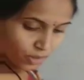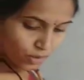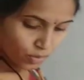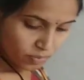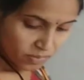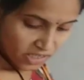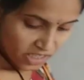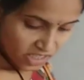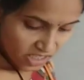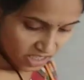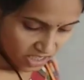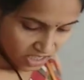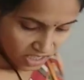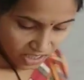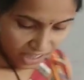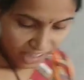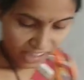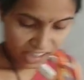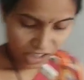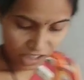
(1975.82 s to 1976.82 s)
you please
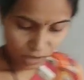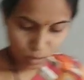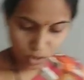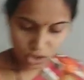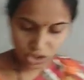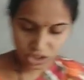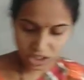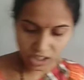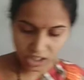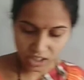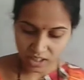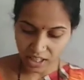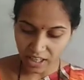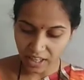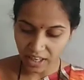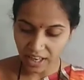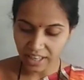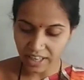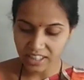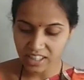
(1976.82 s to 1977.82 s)
write the question,
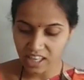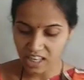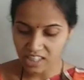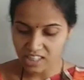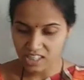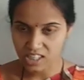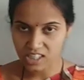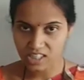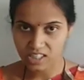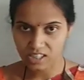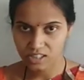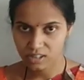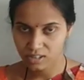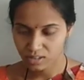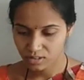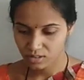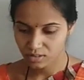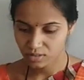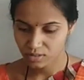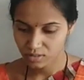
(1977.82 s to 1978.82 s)
then write the answer.
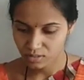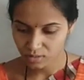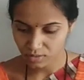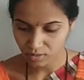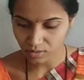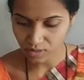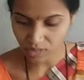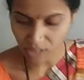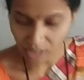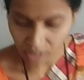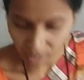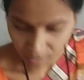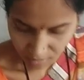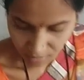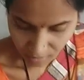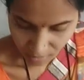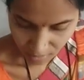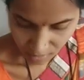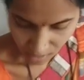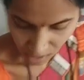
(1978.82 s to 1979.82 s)

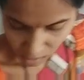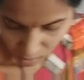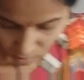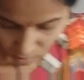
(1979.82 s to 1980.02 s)
Okay, now